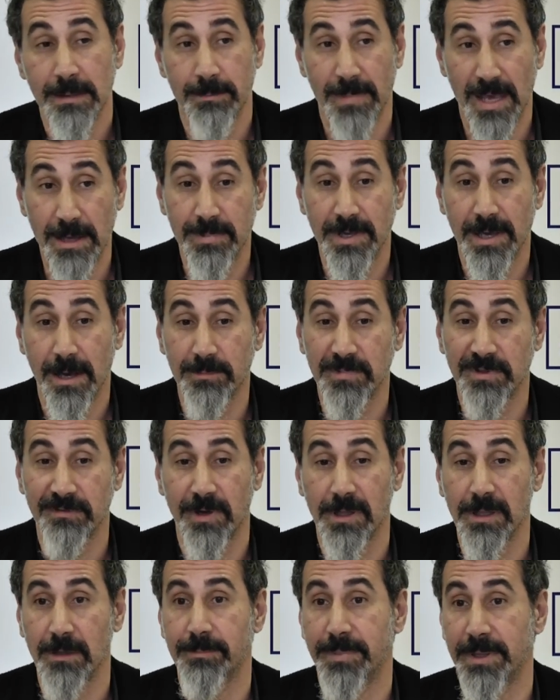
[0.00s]
maybe I'm
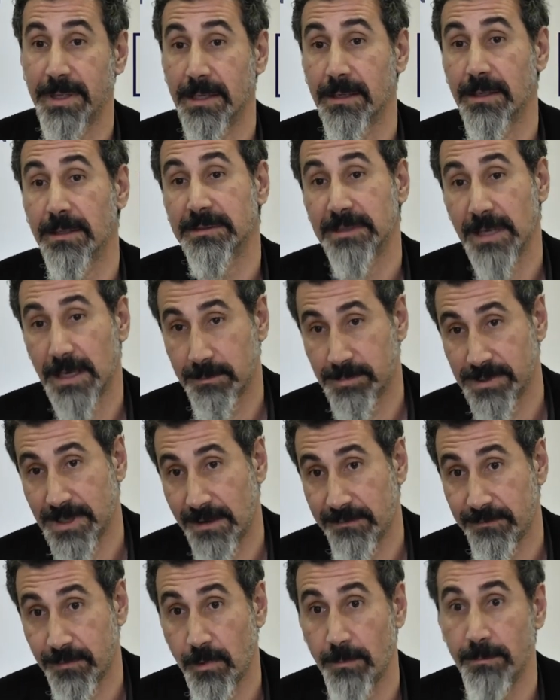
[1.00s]
developing a tech
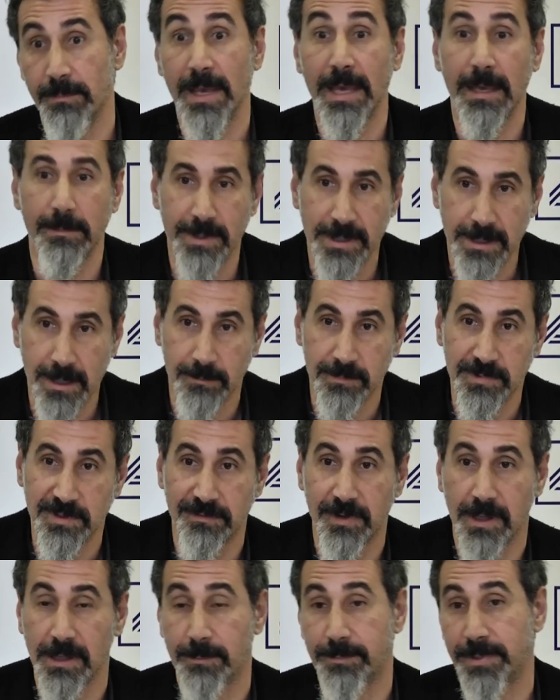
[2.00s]
platform, maybe I'm
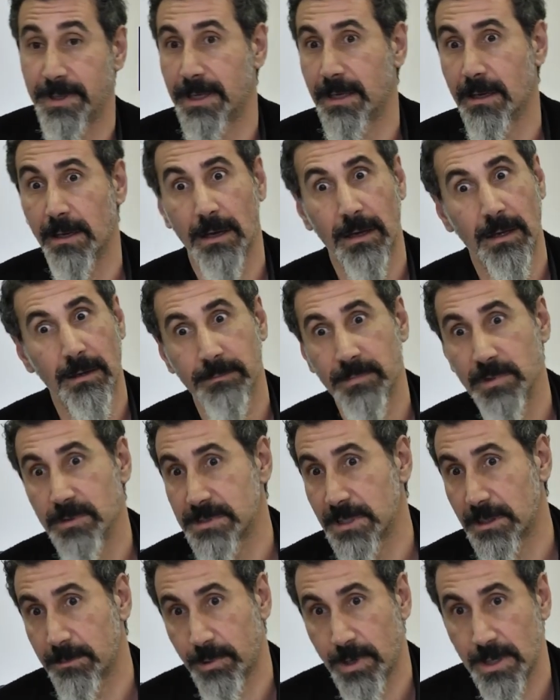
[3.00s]
developing a
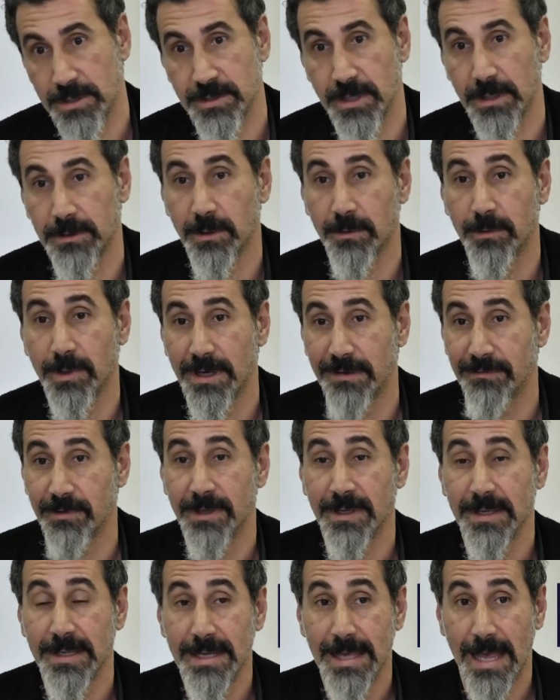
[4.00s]
music project or whatever,